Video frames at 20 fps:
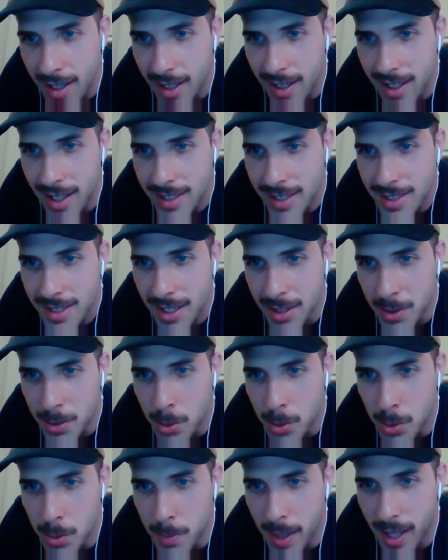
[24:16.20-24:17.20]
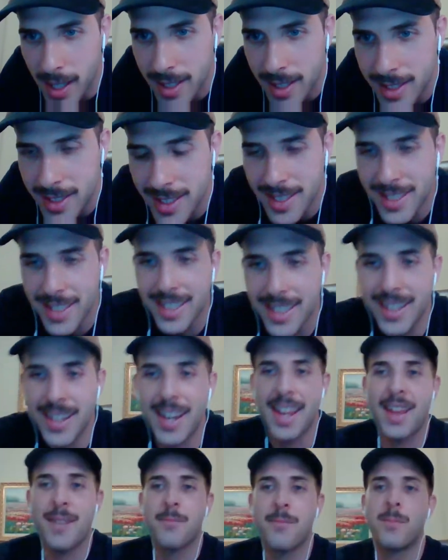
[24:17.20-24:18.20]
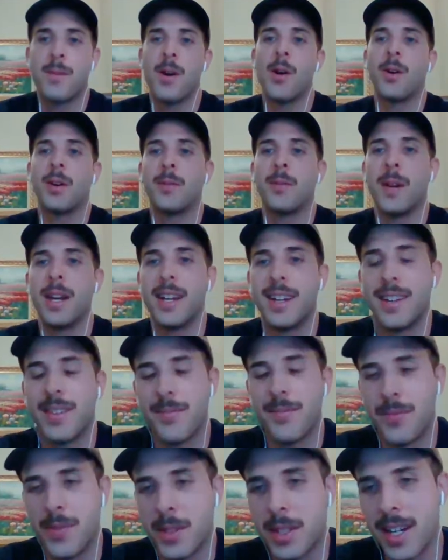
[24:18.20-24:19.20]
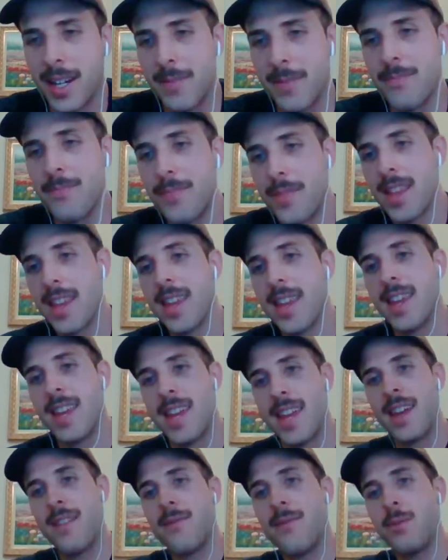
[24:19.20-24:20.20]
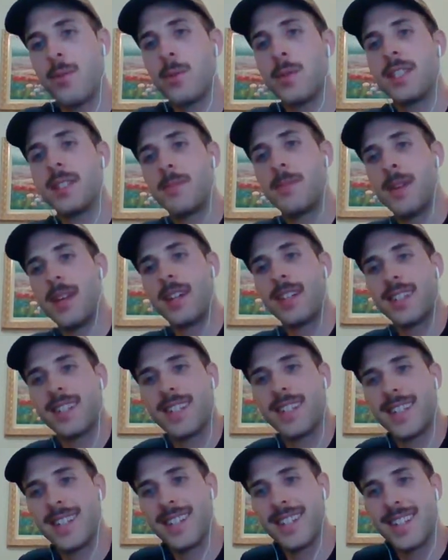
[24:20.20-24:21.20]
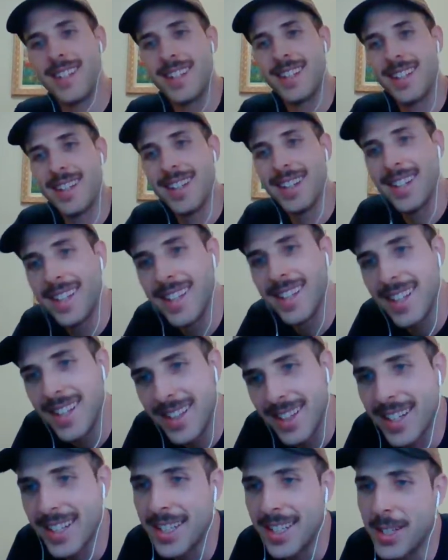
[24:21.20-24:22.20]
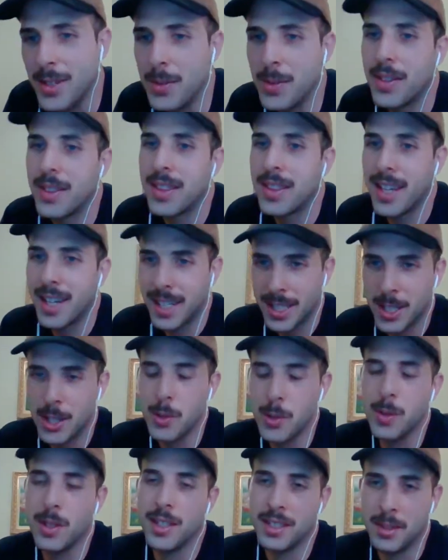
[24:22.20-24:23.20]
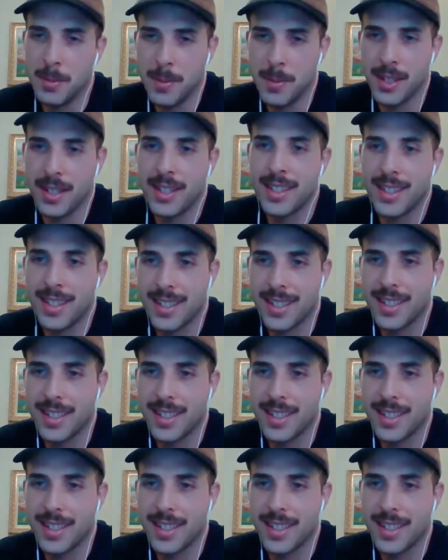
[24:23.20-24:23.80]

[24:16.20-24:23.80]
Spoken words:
That's not cool, man. Oh, wait. Okay. F for respect. Thank you, Elizabeth.